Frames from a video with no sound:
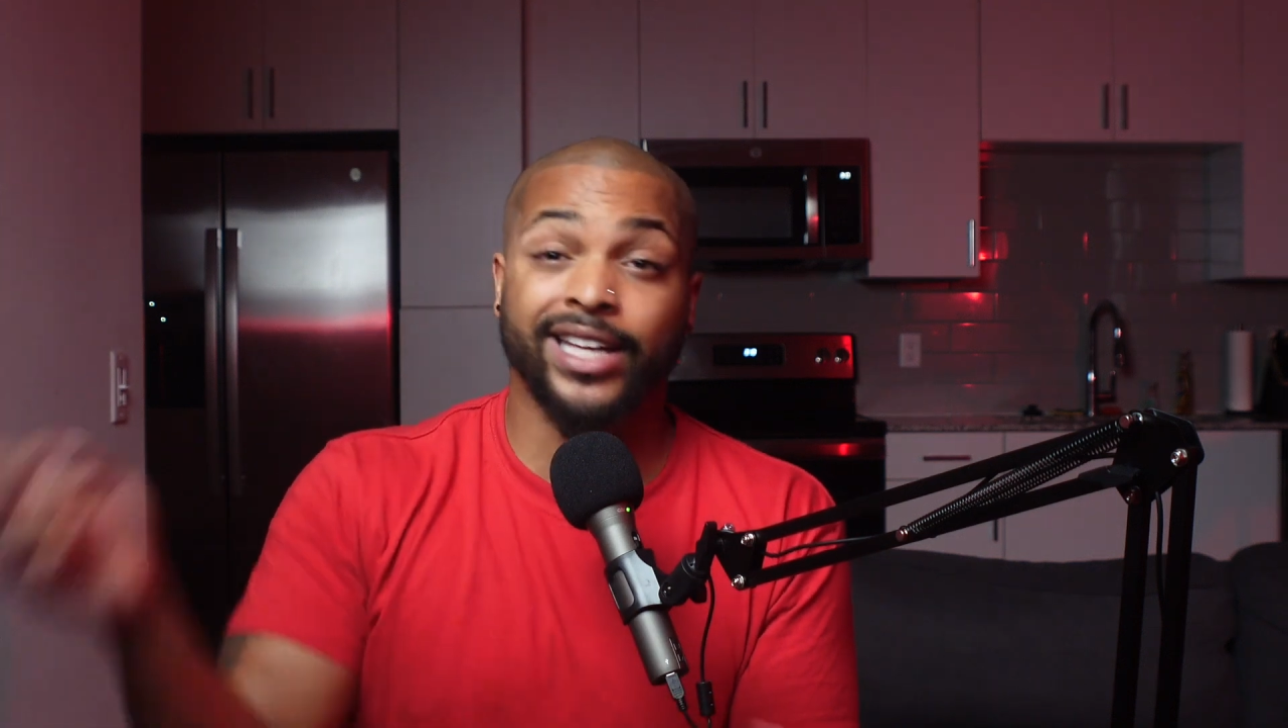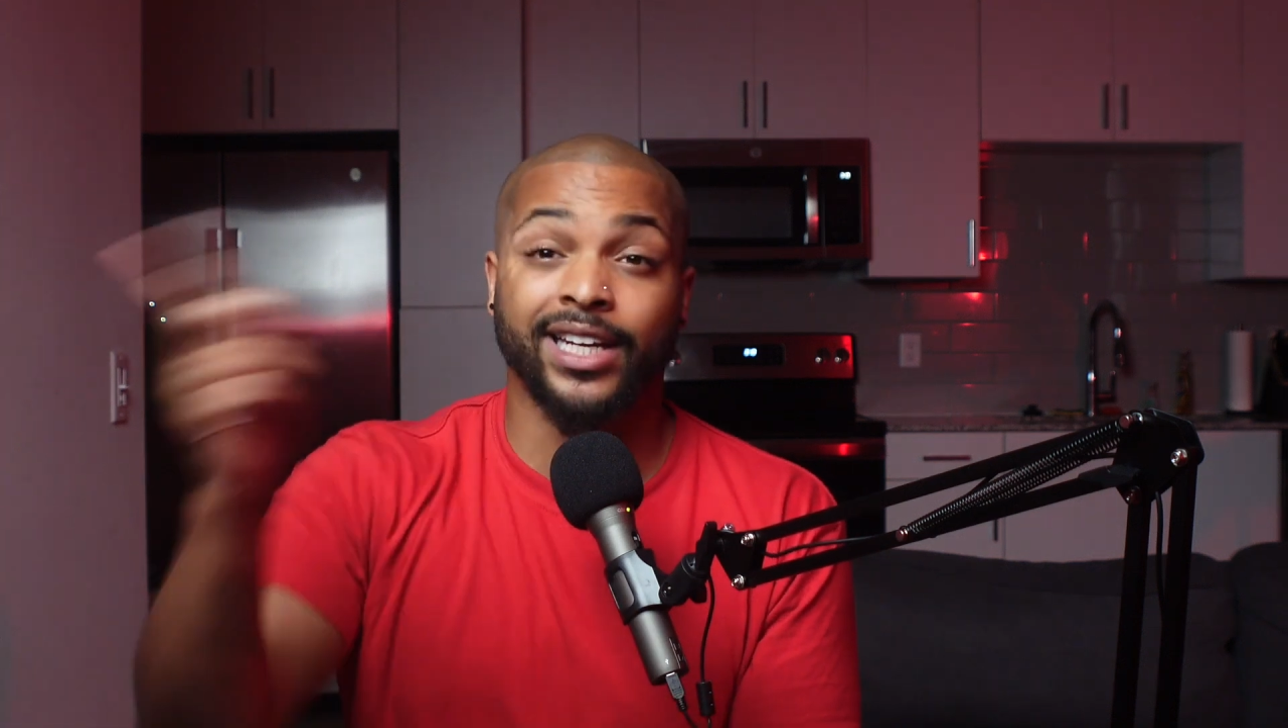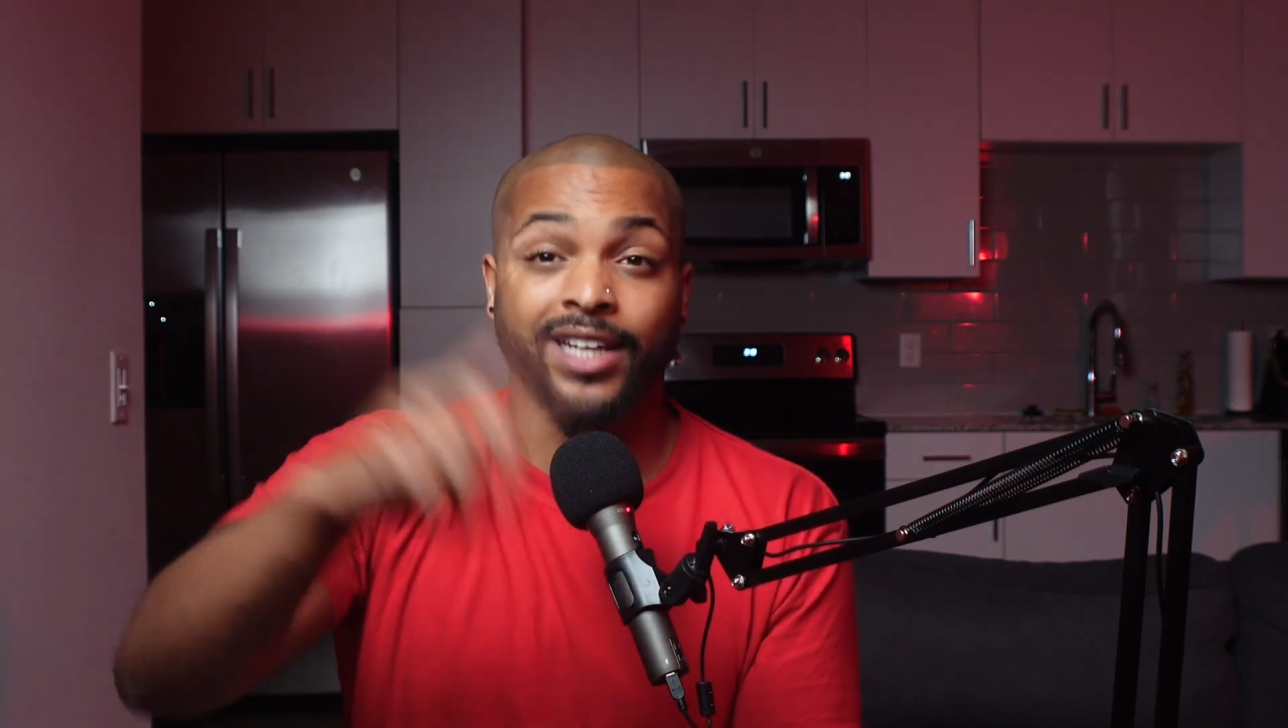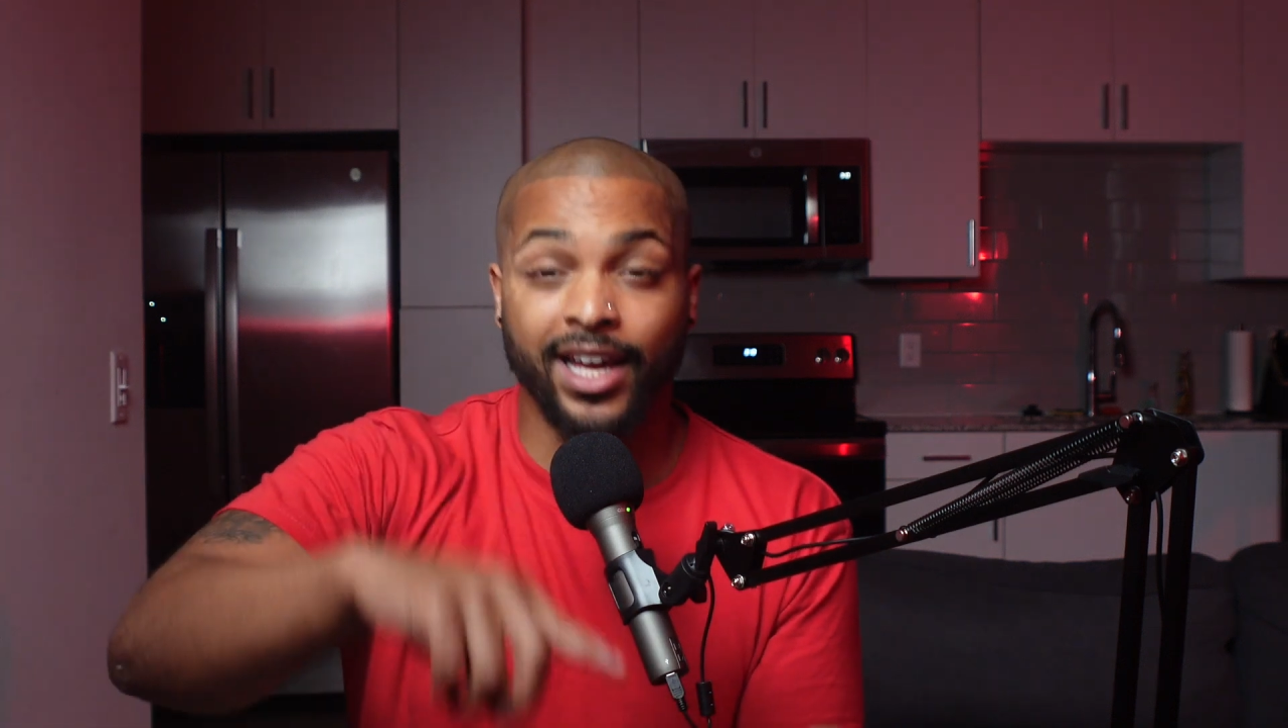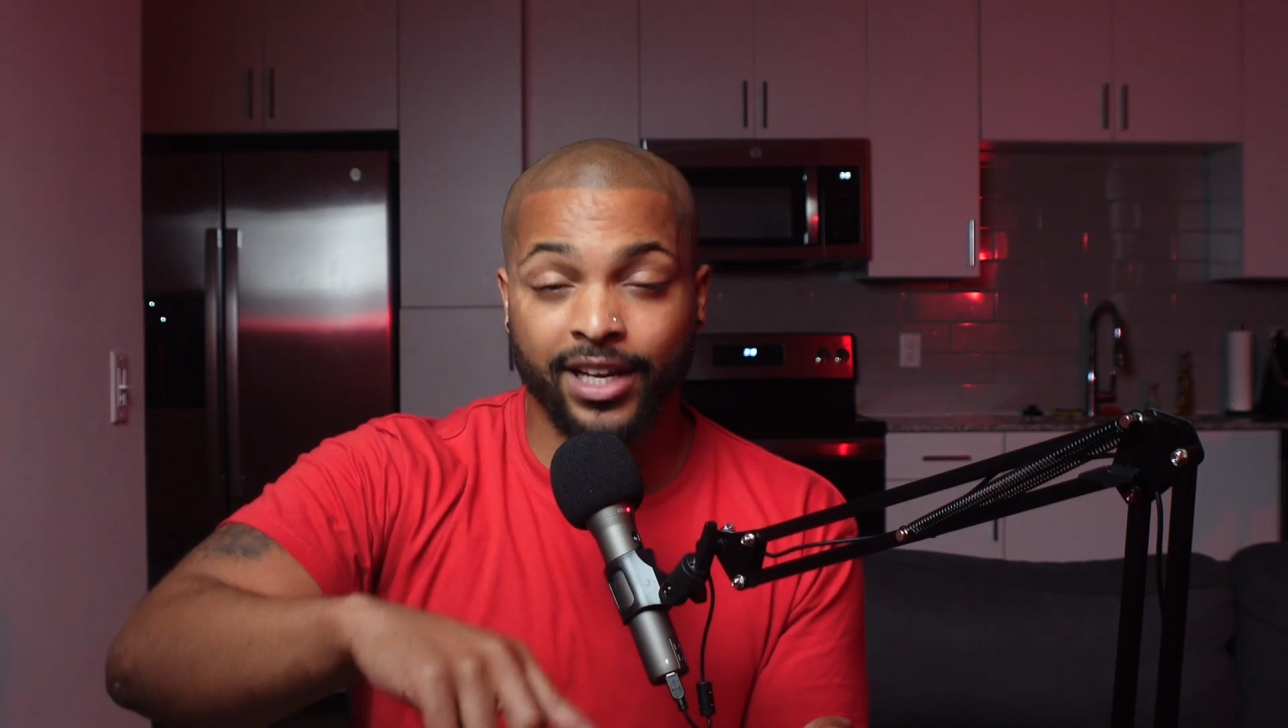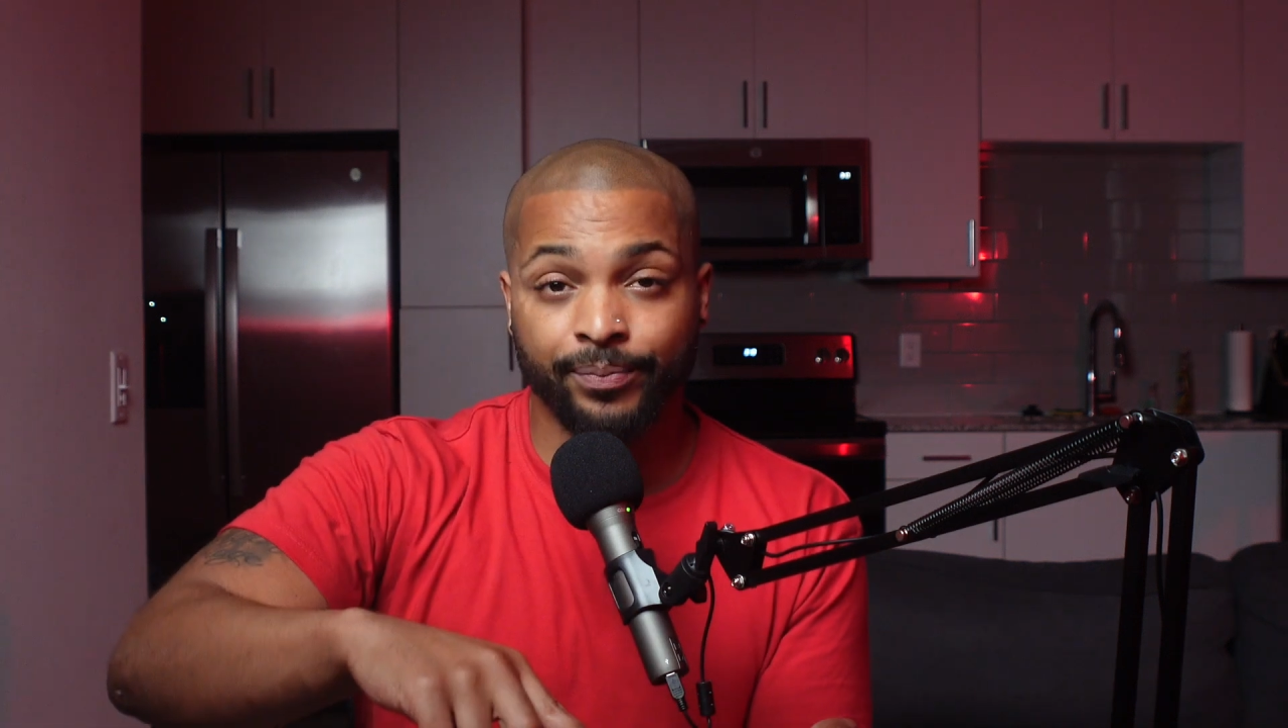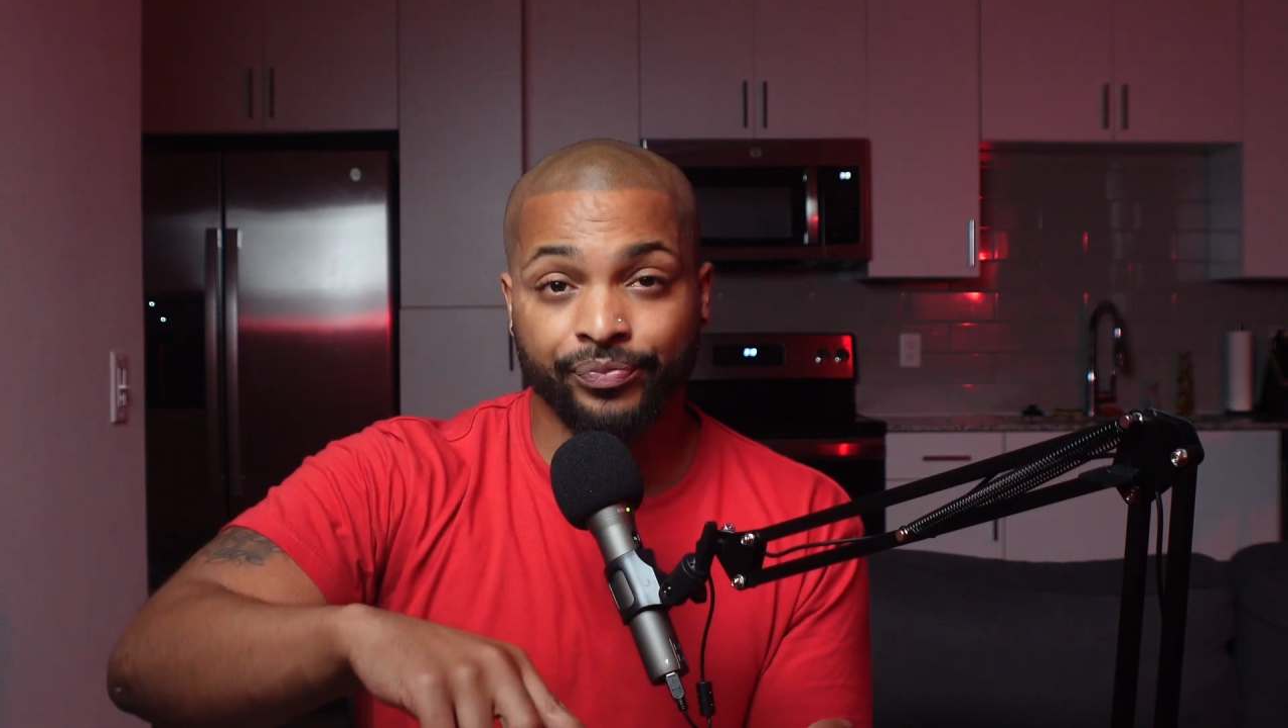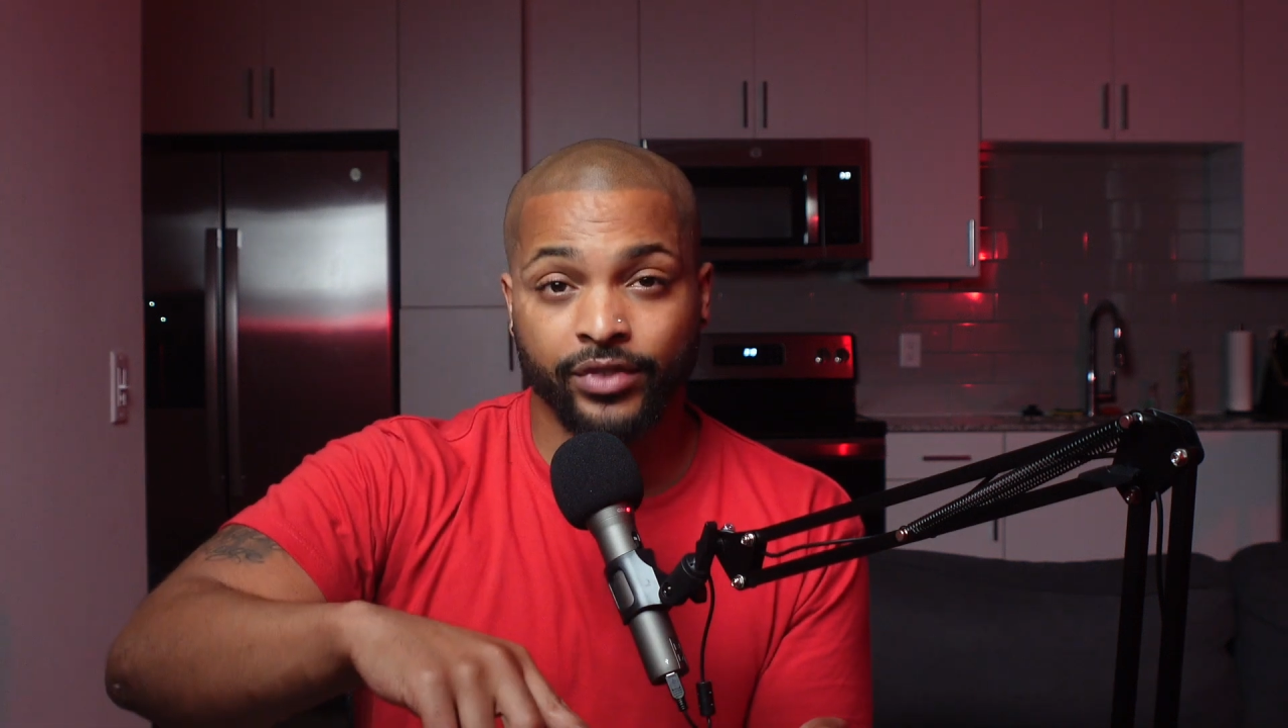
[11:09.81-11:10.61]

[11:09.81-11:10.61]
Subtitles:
in the day,